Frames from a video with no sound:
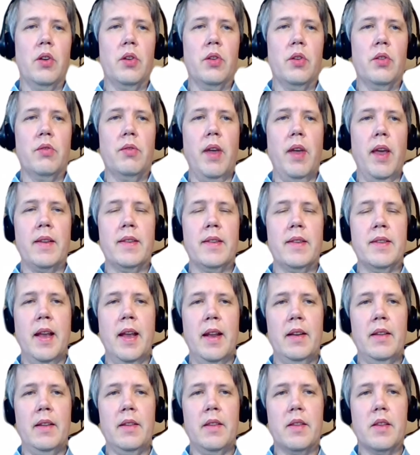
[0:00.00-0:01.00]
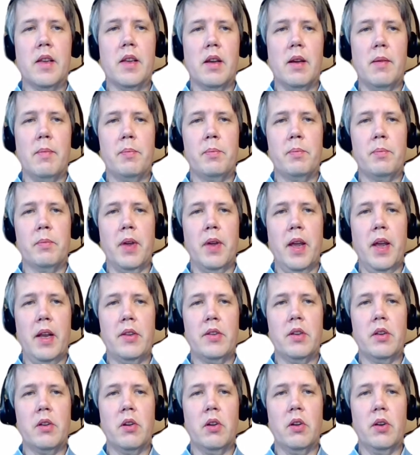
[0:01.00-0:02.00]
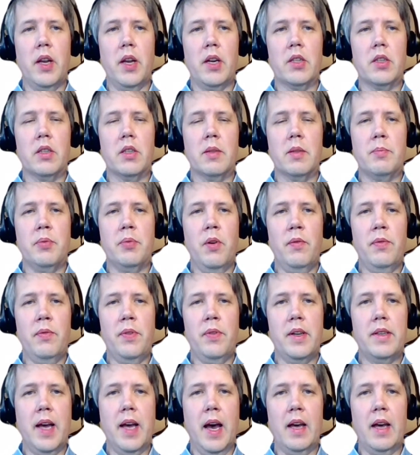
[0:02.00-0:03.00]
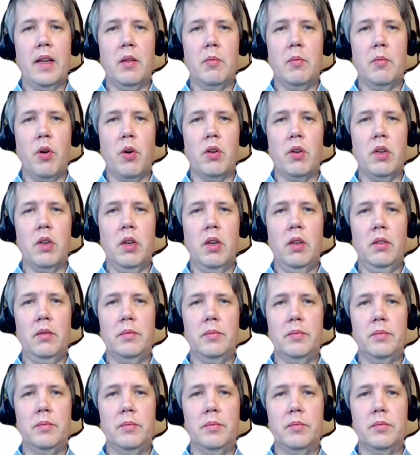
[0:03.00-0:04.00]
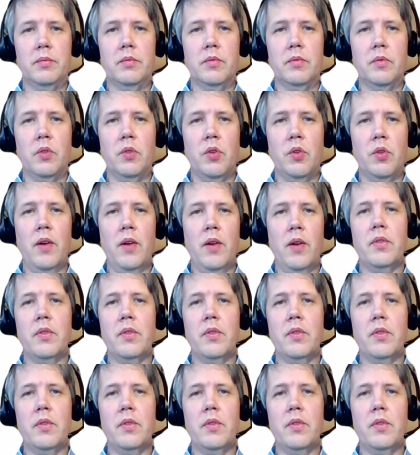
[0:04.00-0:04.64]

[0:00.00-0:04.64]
To extend the HCL connections profile data model, you have to